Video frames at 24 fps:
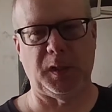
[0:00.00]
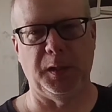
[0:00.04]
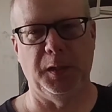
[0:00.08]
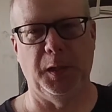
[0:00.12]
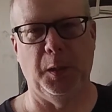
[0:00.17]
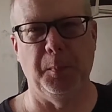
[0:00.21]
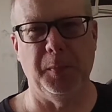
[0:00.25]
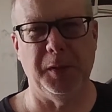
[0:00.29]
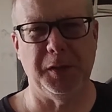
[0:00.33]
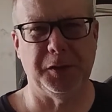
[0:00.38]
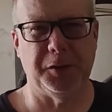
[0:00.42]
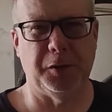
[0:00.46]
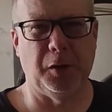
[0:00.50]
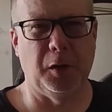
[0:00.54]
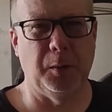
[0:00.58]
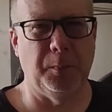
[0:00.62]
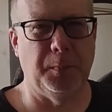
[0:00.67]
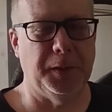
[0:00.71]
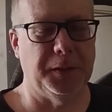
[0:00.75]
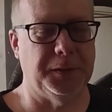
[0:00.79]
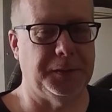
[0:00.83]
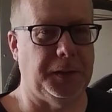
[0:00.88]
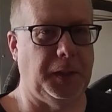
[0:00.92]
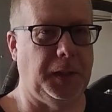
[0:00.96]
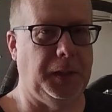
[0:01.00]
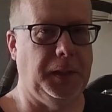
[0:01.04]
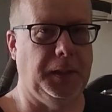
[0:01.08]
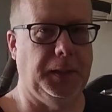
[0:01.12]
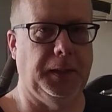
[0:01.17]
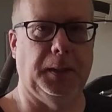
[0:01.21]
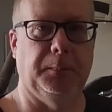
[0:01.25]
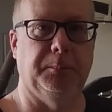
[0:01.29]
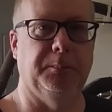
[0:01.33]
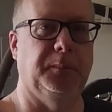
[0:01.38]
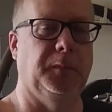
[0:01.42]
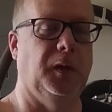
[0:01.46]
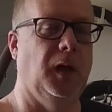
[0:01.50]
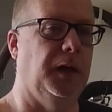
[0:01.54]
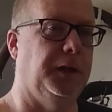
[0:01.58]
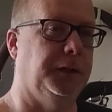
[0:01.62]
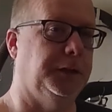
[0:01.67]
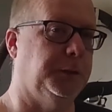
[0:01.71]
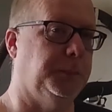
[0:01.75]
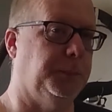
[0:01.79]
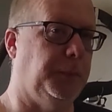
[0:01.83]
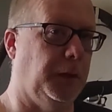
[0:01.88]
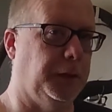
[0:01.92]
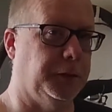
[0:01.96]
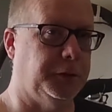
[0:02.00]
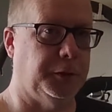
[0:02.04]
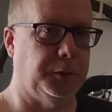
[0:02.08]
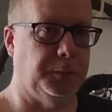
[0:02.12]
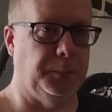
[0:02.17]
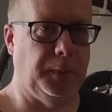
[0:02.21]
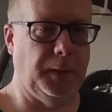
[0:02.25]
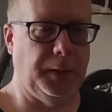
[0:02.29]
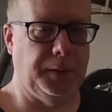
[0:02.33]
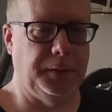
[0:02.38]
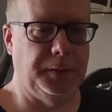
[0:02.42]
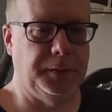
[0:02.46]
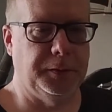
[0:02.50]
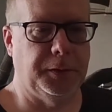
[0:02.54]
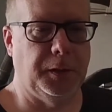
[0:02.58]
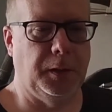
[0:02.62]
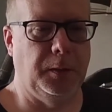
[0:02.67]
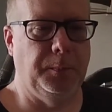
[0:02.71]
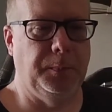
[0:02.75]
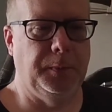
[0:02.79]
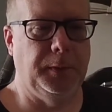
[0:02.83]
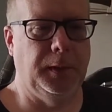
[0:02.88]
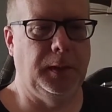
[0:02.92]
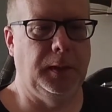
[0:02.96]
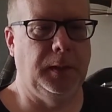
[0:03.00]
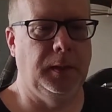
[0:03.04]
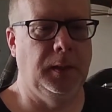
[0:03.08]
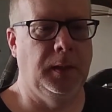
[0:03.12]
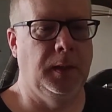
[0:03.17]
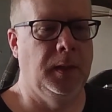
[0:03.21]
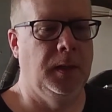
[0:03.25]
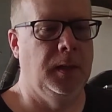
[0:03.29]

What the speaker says: Let me start by saying I'm not sponsored by this company.